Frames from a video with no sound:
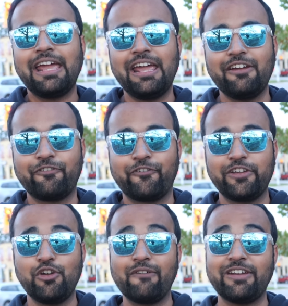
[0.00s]
If
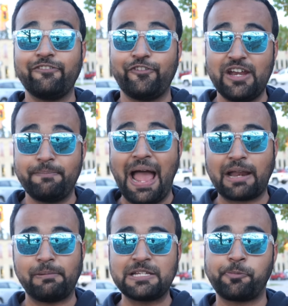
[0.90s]
you have any
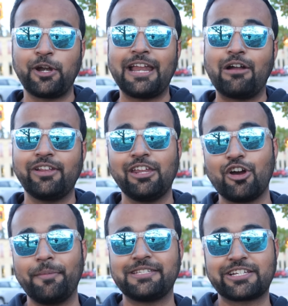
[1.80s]
feedback, please put it down in the
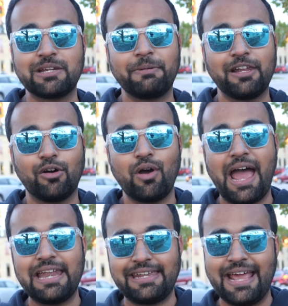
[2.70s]
comment section below.
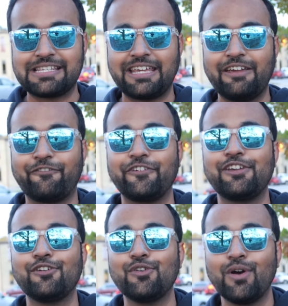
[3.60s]
And yes, if
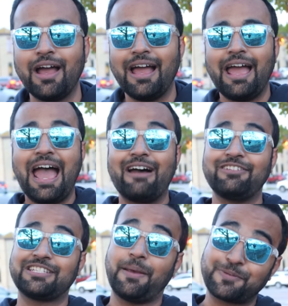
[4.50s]
you
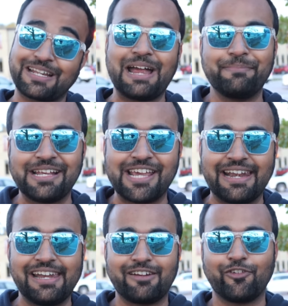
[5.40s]
haven't subscribed my
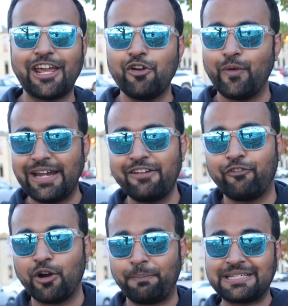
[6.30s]
channel yet, what are you
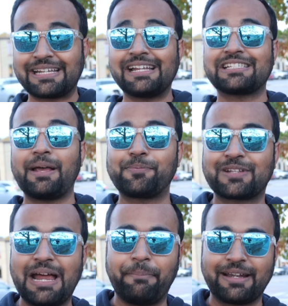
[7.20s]
waiting for? Please click the
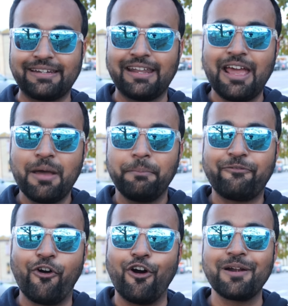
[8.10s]
subscribe button
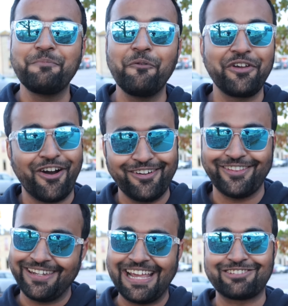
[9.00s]
before moving on
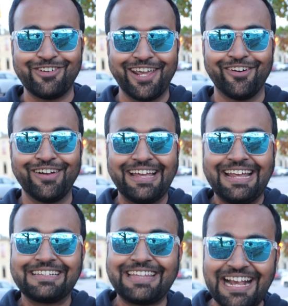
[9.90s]
to the next video.
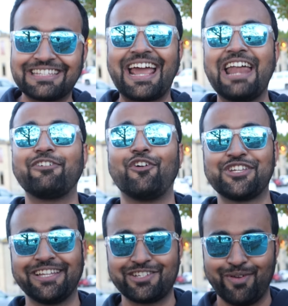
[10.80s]
Thanks again for
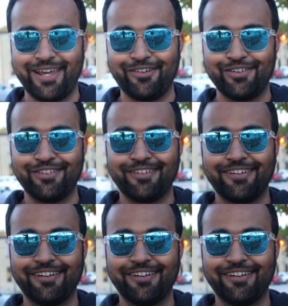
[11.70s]
watching this video.